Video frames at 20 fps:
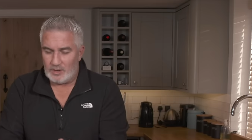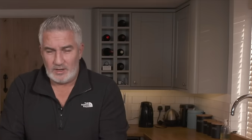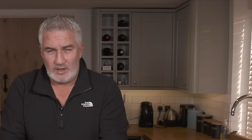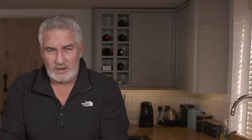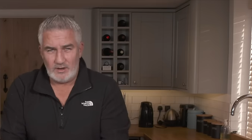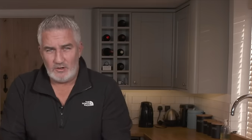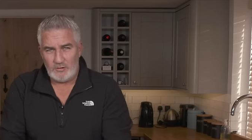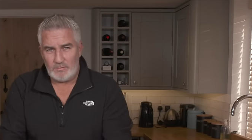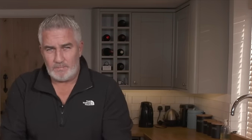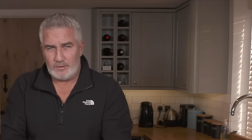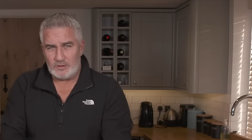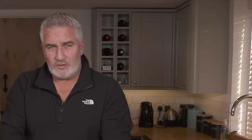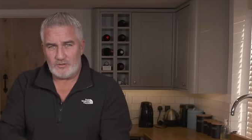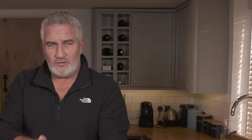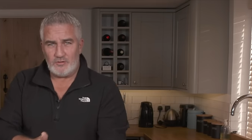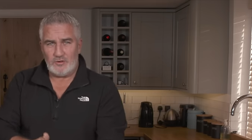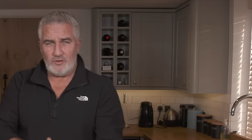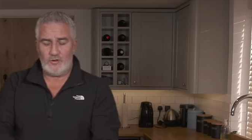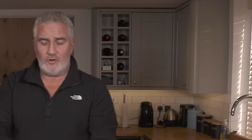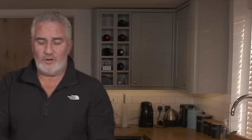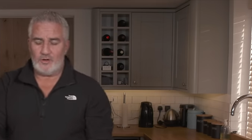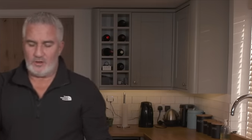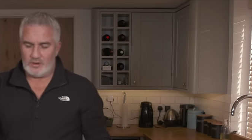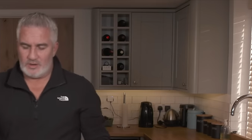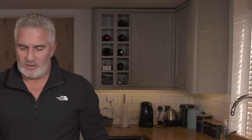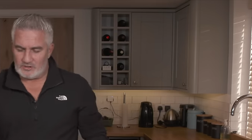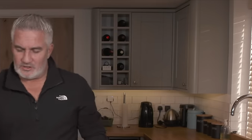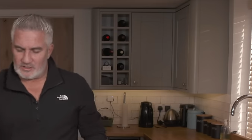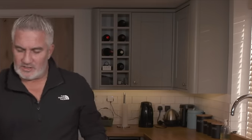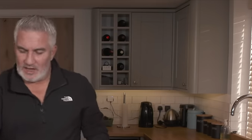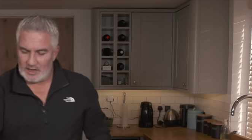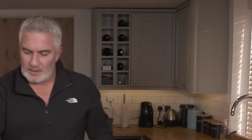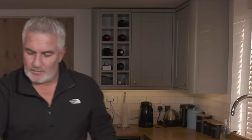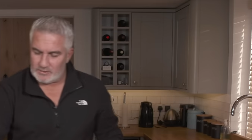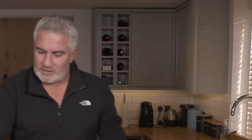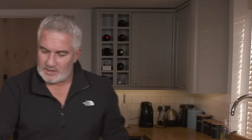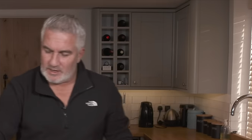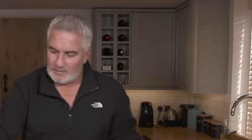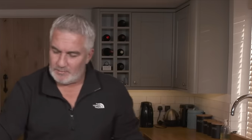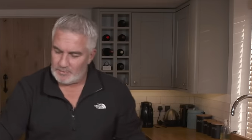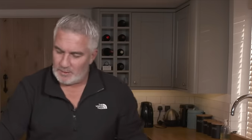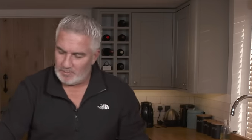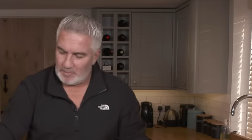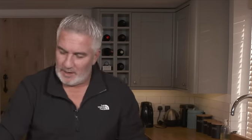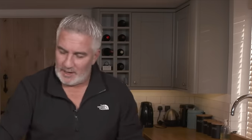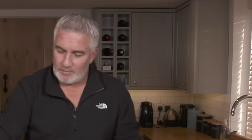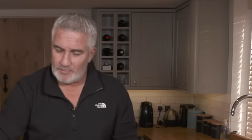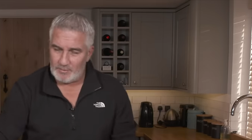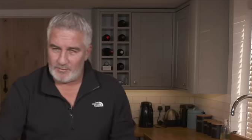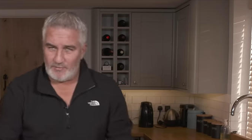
You can use butter or oil, and it just helps keep the paper